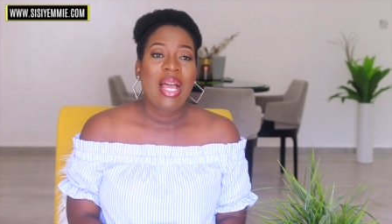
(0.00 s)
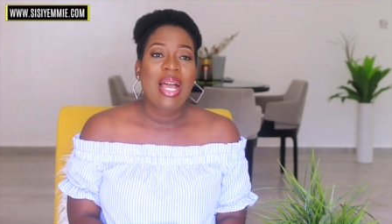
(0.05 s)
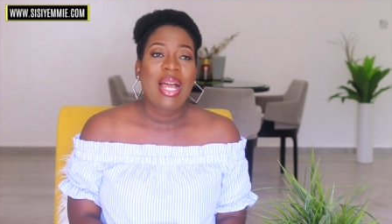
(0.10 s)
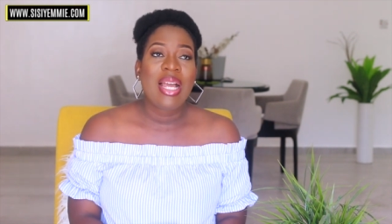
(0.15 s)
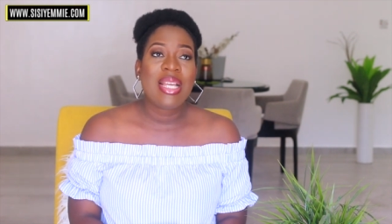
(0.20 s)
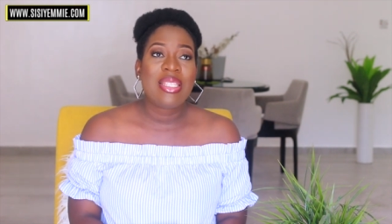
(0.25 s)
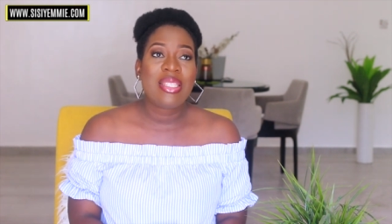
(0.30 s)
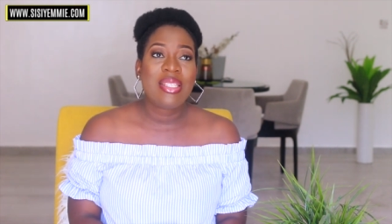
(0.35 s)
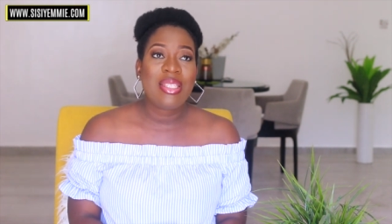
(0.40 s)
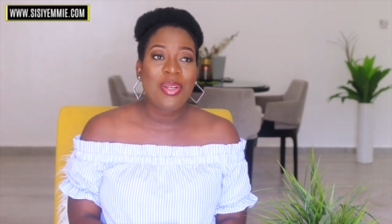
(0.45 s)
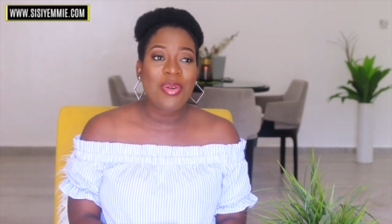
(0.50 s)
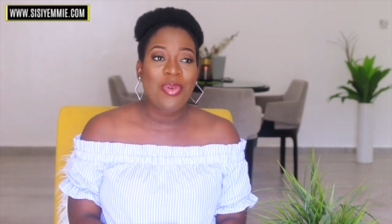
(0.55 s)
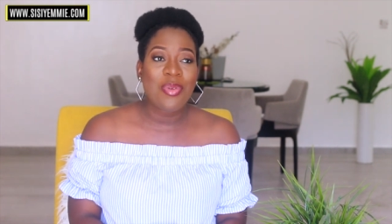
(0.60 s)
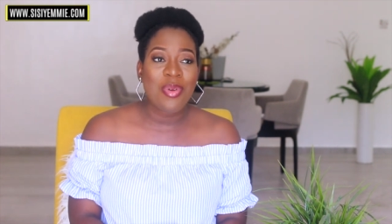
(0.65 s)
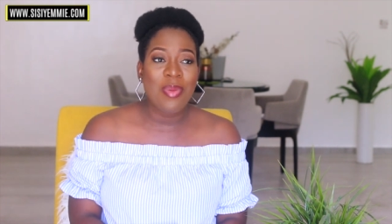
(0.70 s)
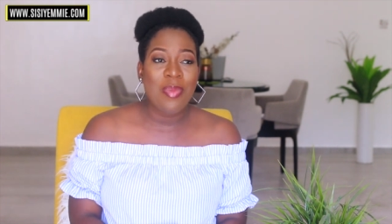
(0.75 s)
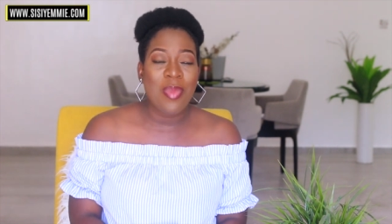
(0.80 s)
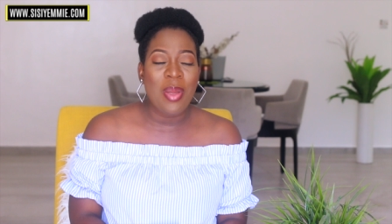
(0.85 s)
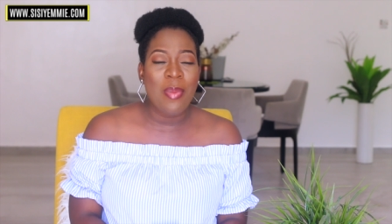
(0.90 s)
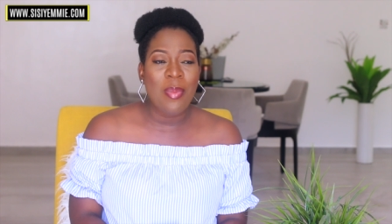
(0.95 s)
I still
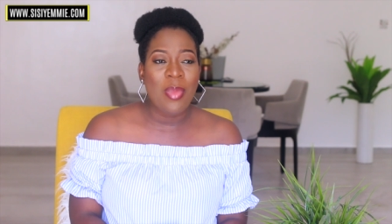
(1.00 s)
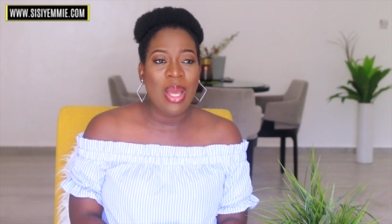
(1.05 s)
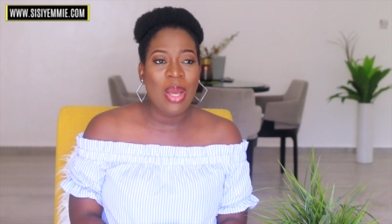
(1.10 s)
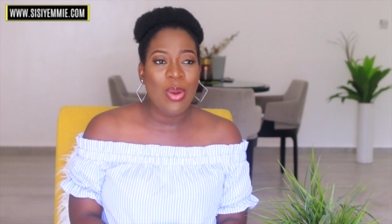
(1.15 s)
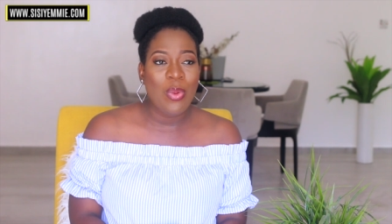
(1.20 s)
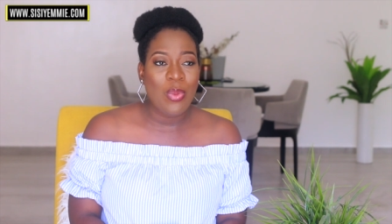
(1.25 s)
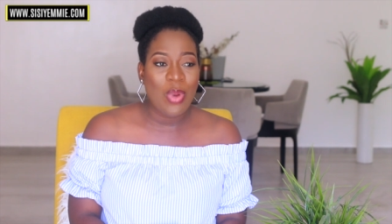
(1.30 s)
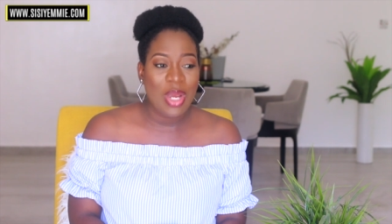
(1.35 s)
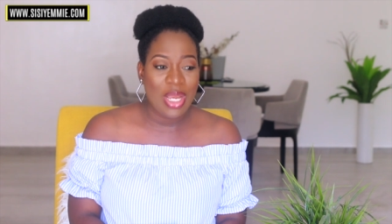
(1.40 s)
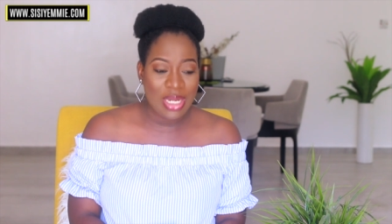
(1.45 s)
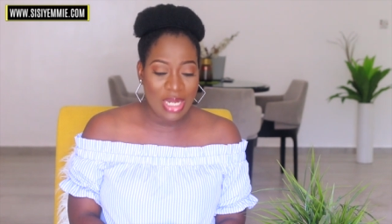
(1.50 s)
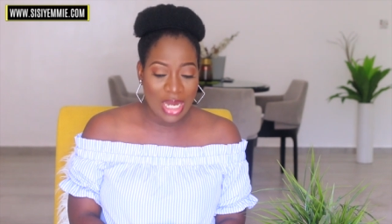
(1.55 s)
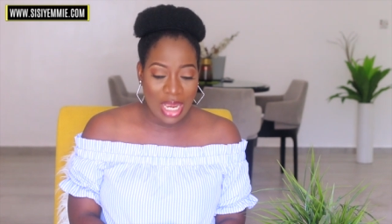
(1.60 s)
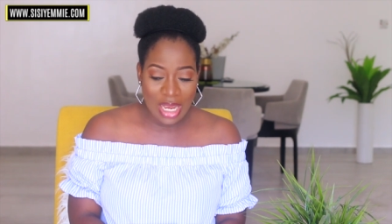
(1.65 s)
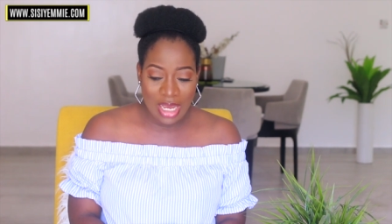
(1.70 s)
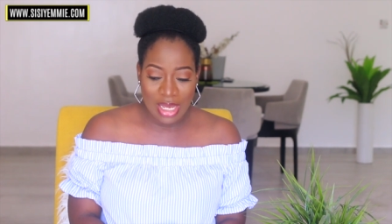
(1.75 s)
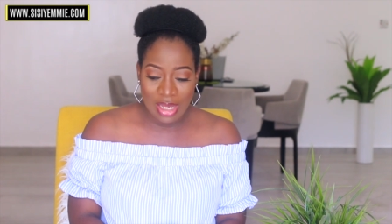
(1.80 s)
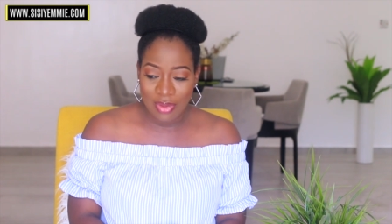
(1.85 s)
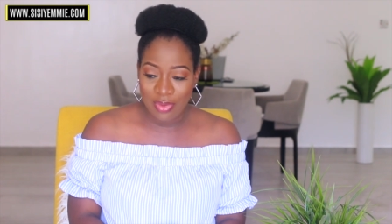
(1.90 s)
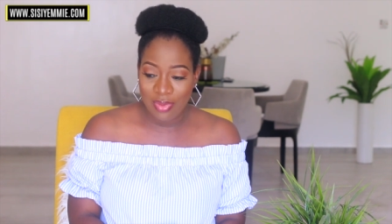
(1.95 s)
remember when
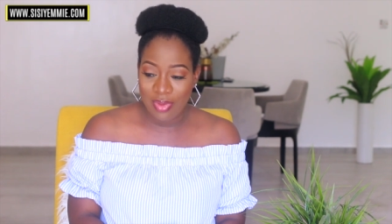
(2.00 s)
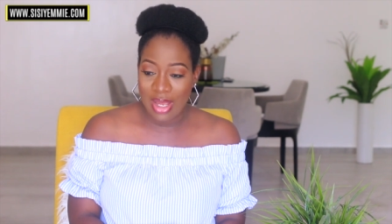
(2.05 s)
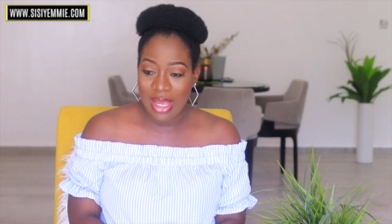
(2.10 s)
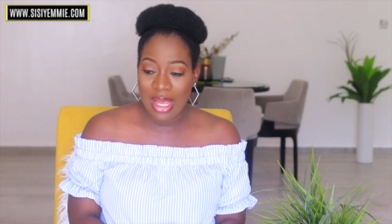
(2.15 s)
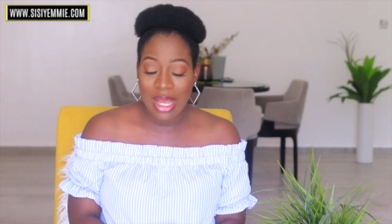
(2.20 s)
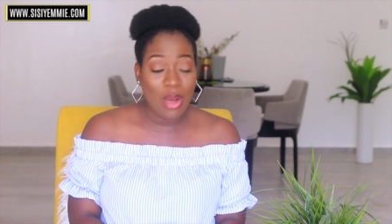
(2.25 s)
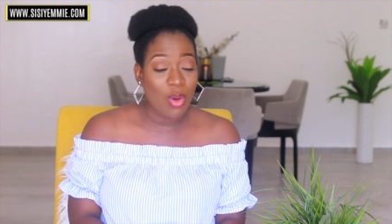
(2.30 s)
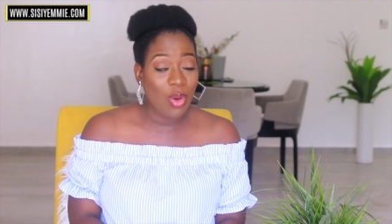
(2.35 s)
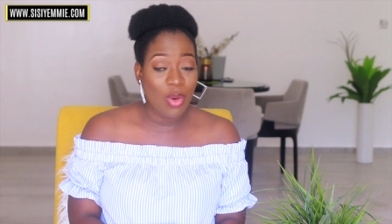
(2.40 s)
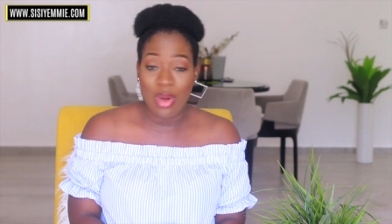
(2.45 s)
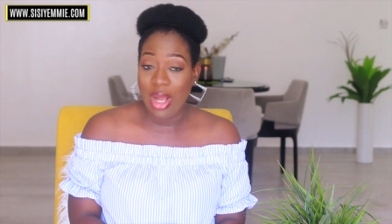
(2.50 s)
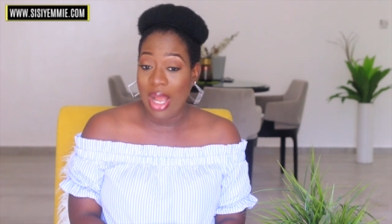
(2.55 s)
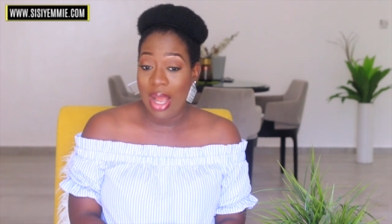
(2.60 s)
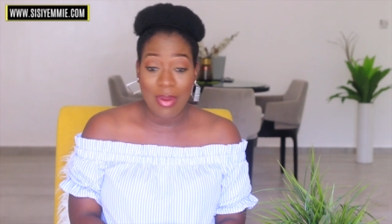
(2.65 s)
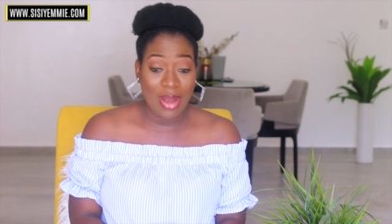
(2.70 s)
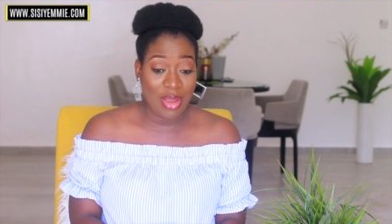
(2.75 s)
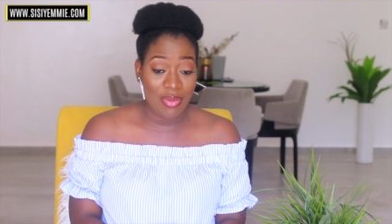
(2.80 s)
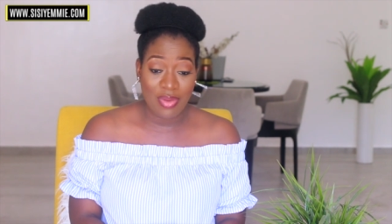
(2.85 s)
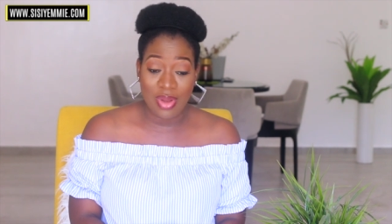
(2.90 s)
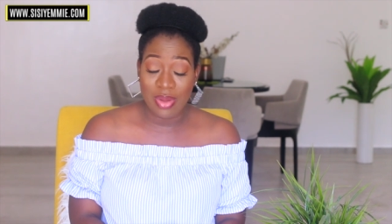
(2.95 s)

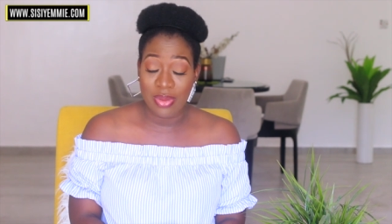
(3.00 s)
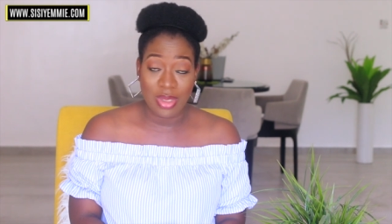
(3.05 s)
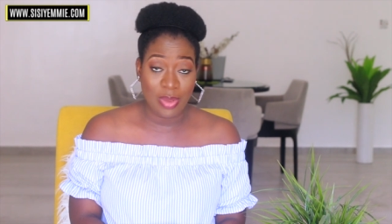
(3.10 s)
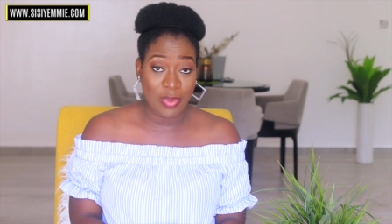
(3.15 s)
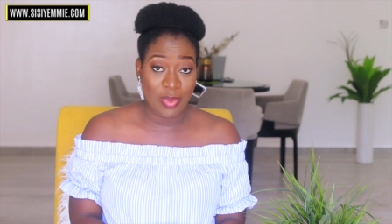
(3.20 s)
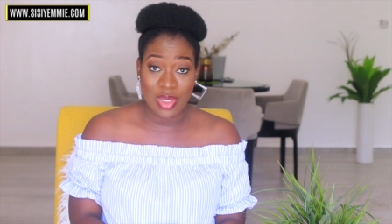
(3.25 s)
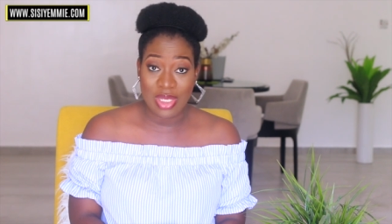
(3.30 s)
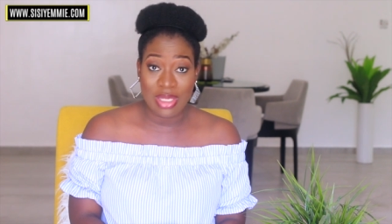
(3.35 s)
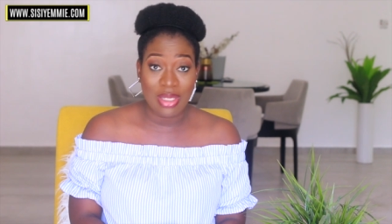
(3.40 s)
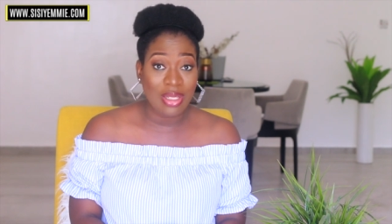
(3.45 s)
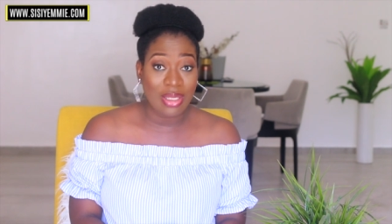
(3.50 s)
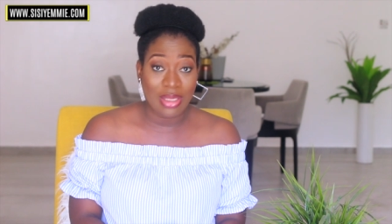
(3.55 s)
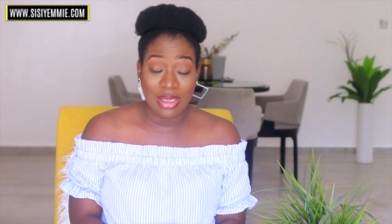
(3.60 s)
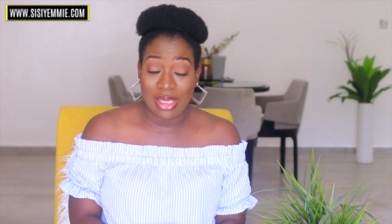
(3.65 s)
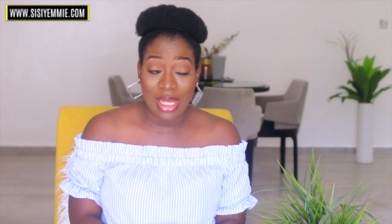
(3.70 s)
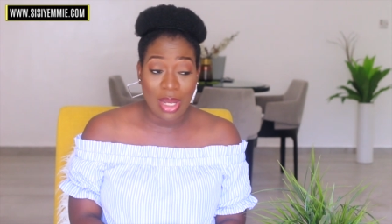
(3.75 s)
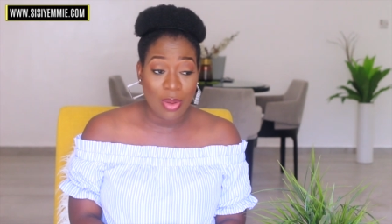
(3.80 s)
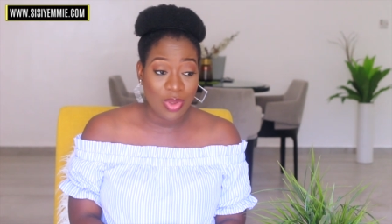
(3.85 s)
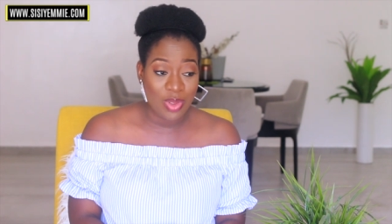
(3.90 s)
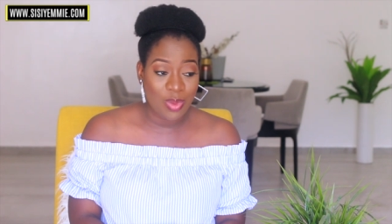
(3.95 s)
how I found out basically
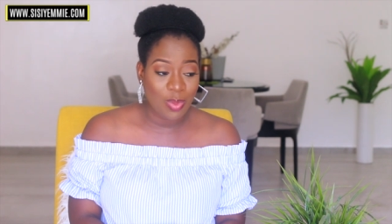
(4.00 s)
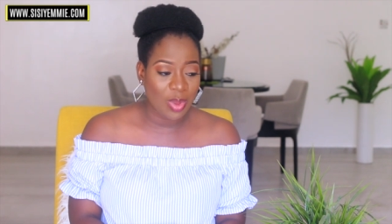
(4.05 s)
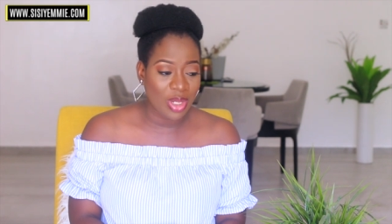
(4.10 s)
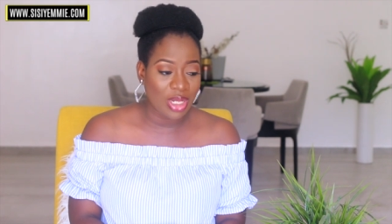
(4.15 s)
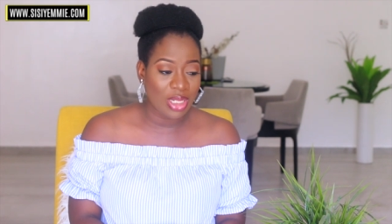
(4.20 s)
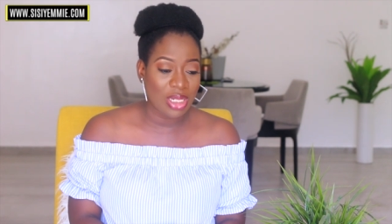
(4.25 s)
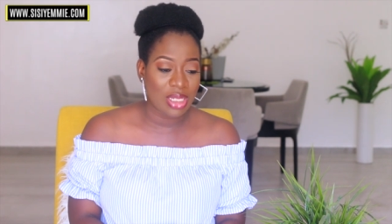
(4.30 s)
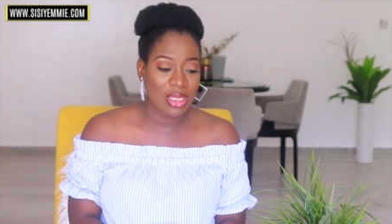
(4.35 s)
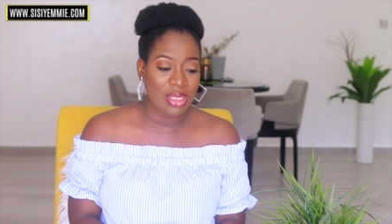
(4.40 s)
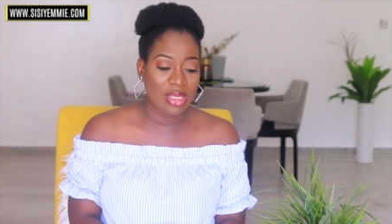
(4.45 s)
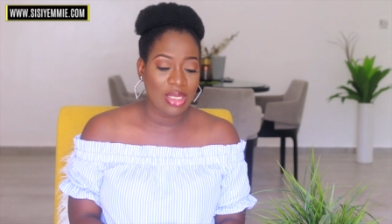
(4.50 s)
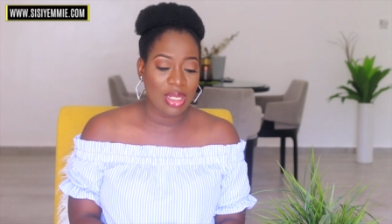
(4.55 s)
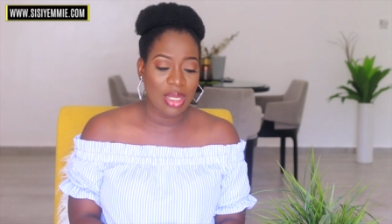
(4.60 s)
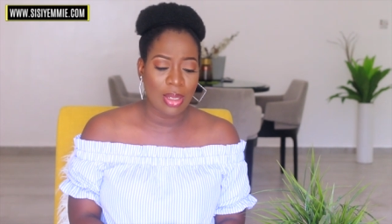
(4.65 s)
that I was pregnant.